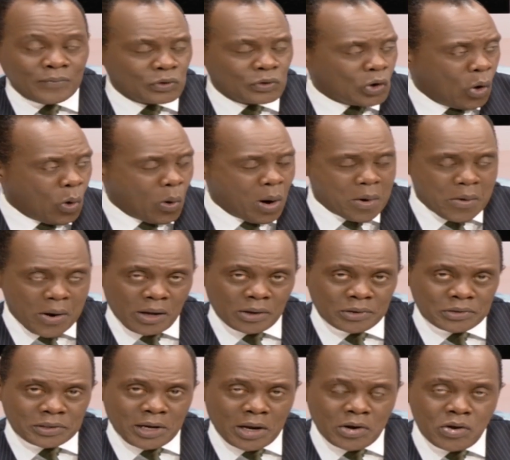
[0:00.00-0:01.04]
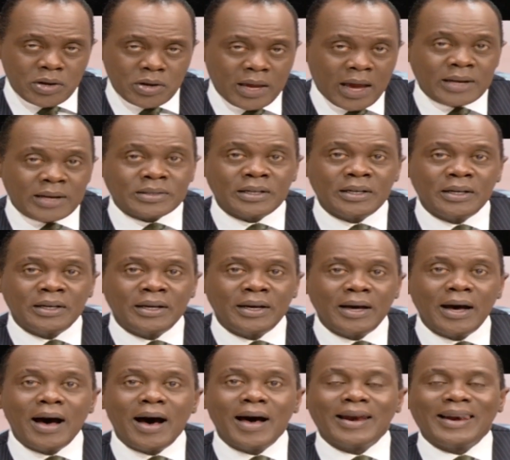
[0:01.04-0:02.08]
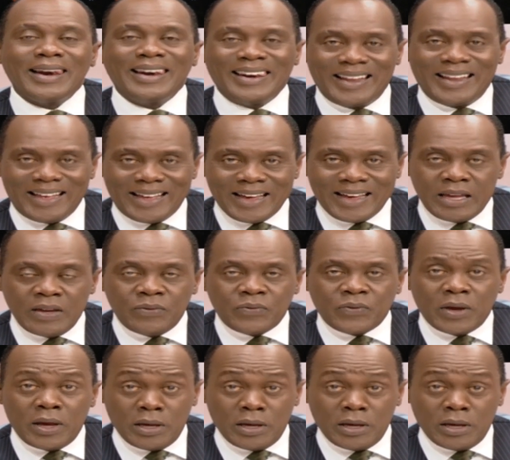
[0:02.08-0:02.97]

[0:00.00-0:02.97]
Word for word: Nowhere else can you get a live